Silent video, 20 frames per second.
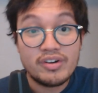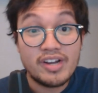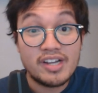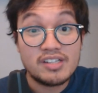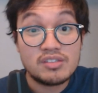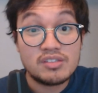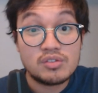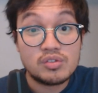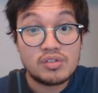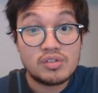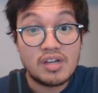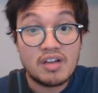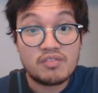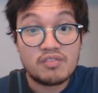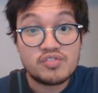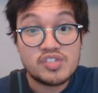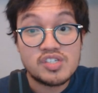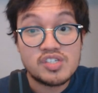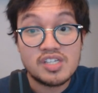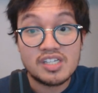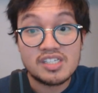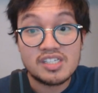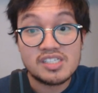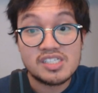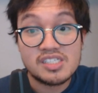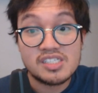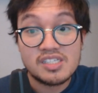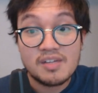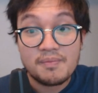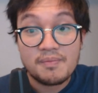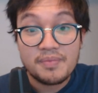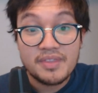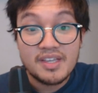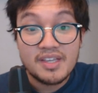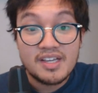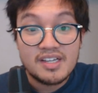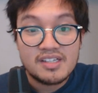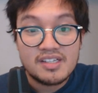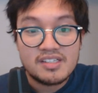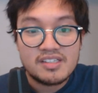knight to f6,
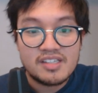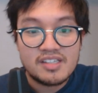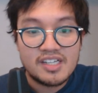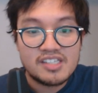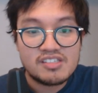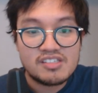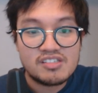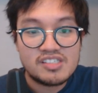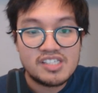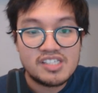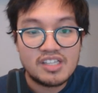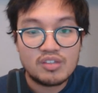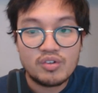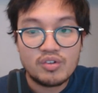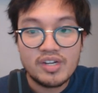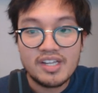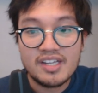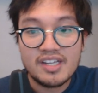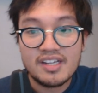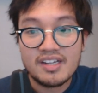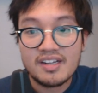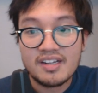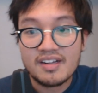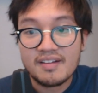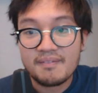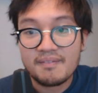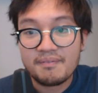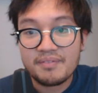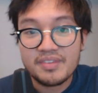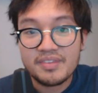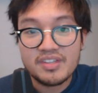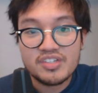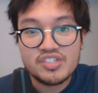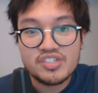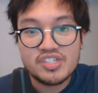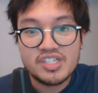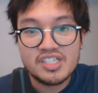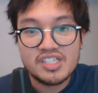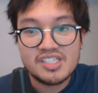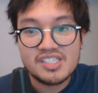knight to c3,
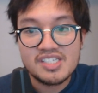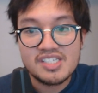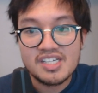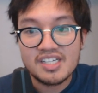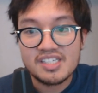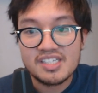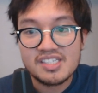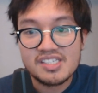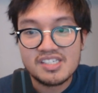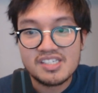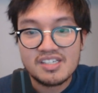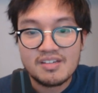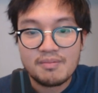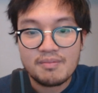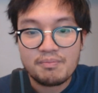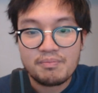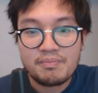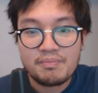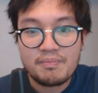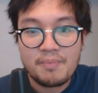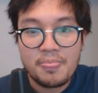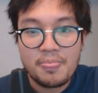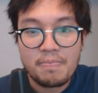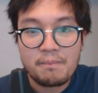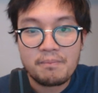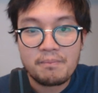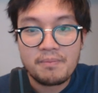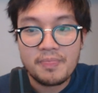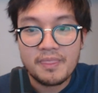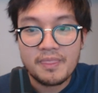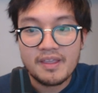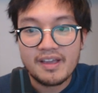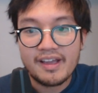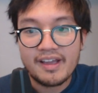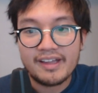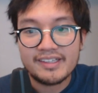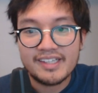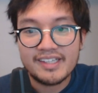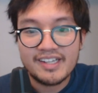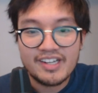g6,
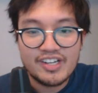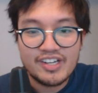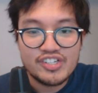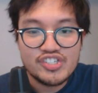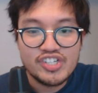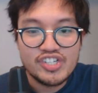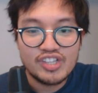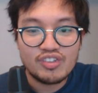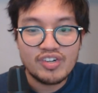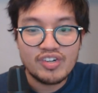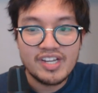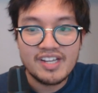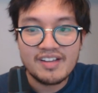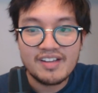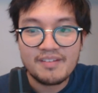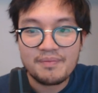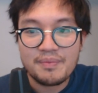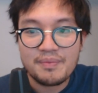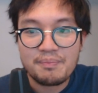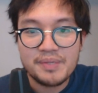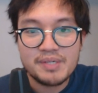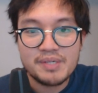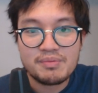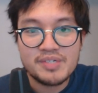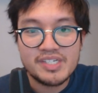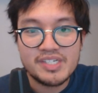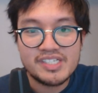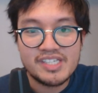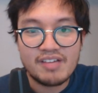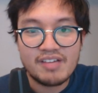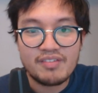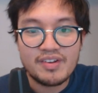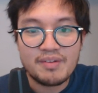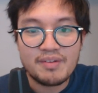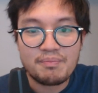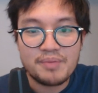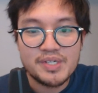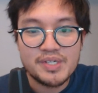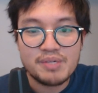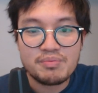and then g3, bishop
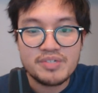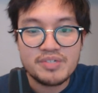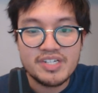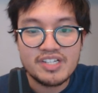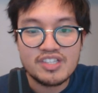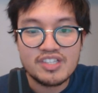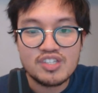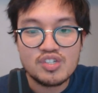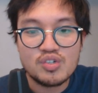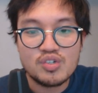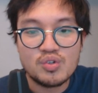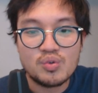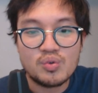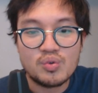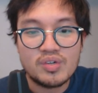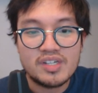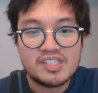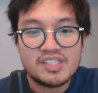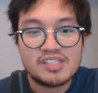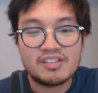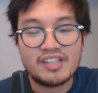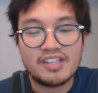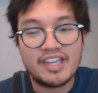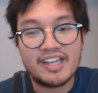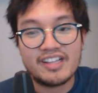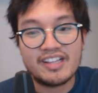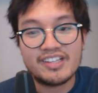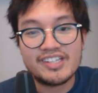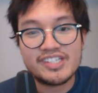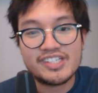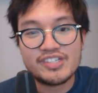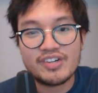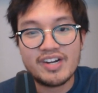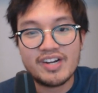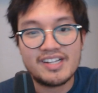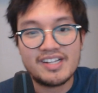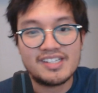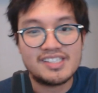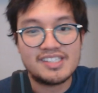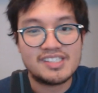g7, bishop g2. So the English,
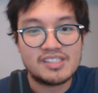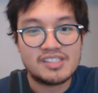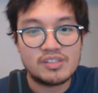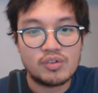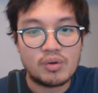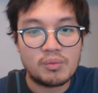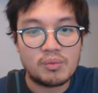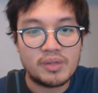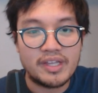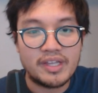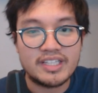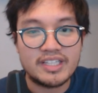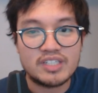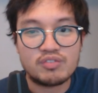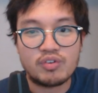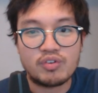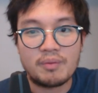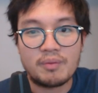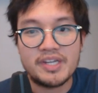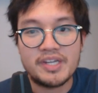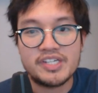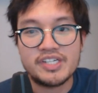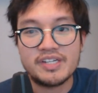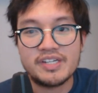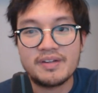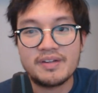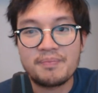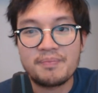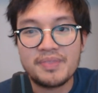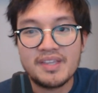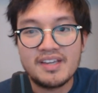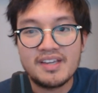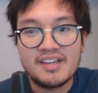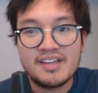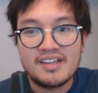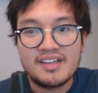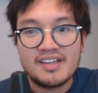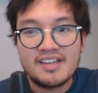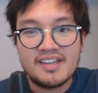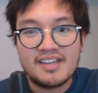right? This is a normal English formation,
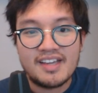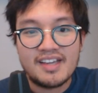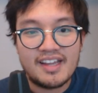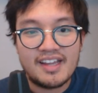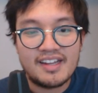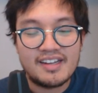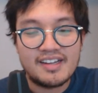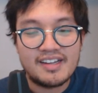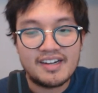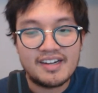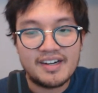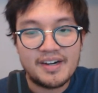and